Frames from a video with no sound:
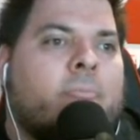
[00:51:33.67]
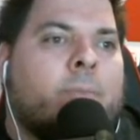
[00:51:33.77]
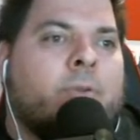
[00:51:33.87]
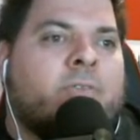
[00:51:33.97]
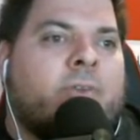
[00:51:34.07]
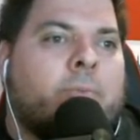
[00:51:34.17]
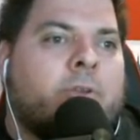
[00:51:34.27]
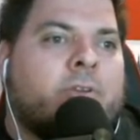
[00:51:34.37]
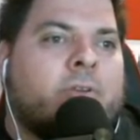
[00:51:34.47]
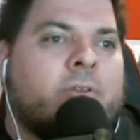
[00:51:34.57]
The piece of
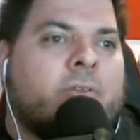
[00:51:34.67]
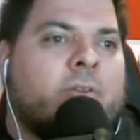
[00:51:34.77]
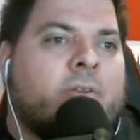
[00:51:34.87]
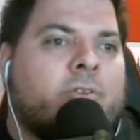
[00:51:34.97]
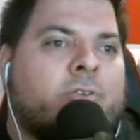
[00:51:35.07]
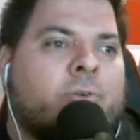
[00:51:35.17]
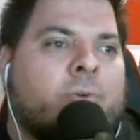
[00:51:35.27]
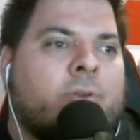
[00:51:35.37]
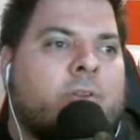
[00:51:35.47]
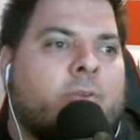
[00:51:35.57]
ammunition is then
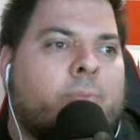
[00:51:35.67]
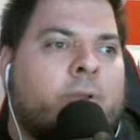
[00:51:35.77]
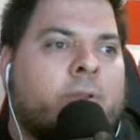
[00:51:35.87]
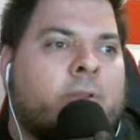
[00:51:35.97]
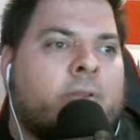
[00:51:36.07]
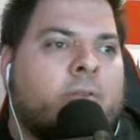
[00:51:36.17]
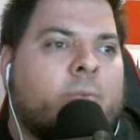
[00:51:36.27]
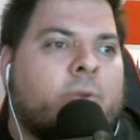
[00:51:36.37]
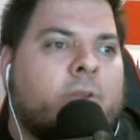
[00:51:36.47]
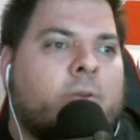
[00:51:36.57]
destroyed. The spell ends
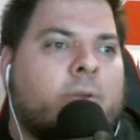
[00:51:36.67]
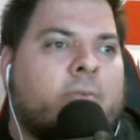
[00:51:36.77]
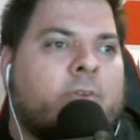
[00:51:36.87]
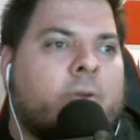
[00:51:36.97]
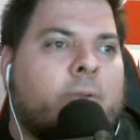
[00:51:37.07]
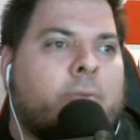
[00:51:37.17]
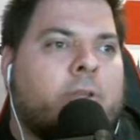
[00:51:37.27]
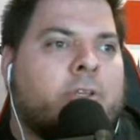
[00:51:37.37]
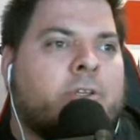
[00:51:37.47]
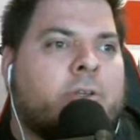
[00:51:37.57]
when you have no
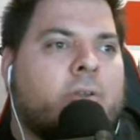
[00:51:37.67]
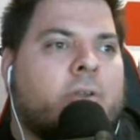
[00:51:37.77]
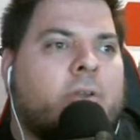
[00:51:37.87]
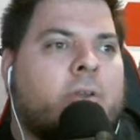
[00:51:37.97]
ammunition.